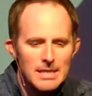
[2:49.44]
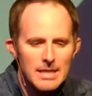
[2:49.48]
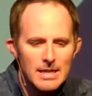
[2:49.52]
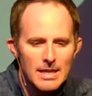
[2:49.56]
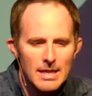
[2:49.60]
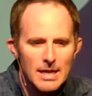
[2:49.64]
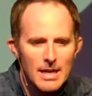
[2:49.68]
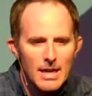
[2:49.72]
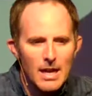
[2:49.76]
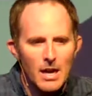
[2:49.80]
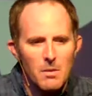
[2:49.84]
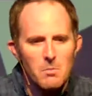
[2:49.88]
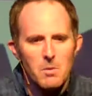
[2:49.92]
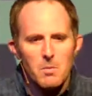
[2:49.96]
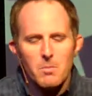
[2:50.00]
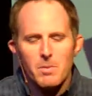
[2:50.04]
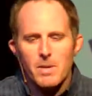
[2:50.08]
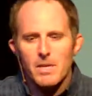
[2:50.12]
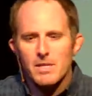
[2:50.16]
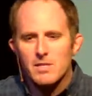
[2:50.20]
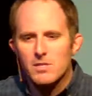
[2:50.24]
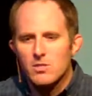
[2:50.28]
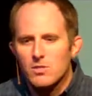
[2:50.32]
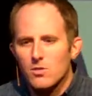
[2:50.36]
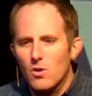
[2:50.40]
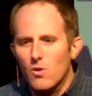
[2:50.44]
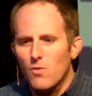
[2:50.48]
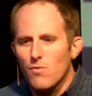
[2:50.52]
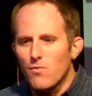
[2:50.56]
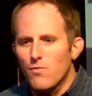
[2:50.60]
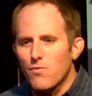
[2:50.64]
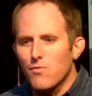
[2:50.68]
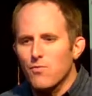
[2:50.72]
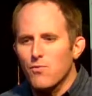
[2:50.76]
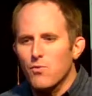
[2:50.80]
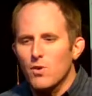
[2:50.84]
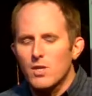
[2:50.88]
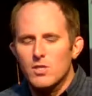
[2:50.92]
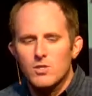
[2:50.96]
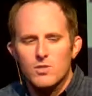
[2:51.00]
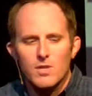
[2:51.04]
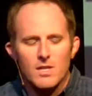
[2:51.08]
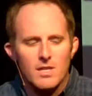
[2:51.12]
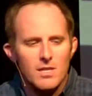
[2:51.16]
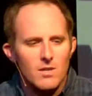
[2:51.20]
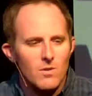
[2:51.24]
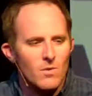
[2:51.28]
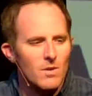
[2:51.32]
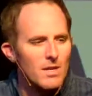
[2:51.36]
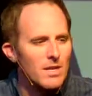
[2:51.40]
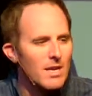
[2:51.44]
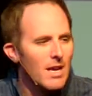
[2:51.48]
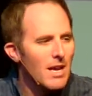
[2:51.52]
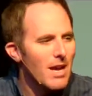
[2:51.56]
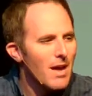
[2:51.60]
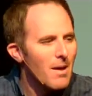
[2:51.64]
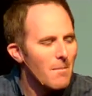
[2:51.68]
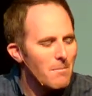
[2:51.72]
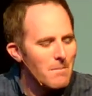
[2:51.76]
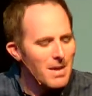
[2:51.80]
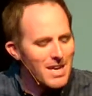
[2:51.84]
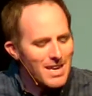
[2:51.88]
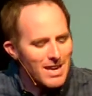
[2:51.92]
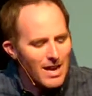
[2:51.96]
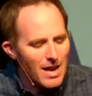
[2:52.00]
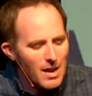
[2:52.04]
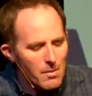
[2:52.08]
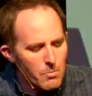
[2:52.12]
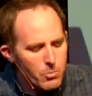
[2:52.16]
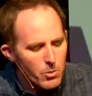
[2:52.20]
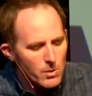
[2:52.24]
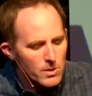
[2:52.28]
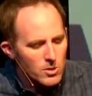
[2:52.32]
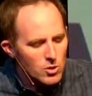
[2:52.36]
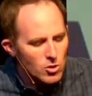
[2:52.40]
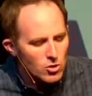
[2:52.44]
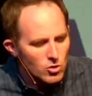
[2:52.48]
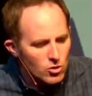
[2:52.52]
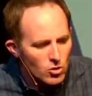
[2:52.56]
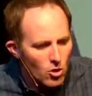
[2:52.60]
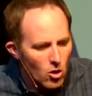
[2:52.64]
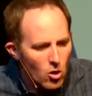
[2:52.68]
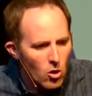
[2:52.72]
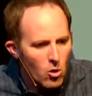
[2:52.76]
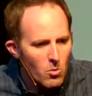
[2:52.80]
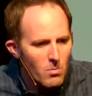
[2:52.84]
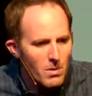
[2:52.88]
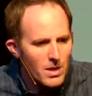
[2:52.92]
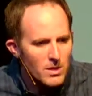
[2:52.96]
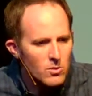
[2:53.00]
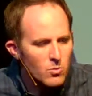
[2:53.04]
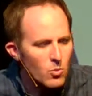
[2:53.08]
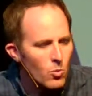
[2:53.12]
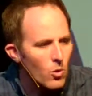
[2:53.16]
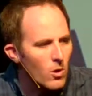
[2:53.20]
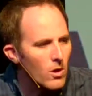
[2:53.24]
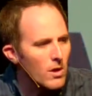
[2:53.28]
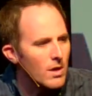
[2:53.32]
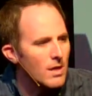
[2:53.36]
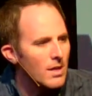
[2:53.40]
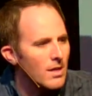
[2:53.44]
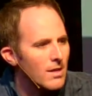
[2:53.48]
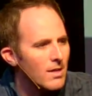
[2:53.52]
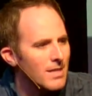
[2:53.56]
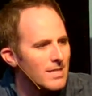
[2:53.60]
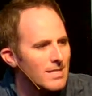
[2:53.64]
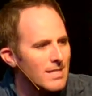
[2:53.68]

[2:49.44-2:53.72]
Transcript: I remember being so frustrated and going, man, I put so much work into this.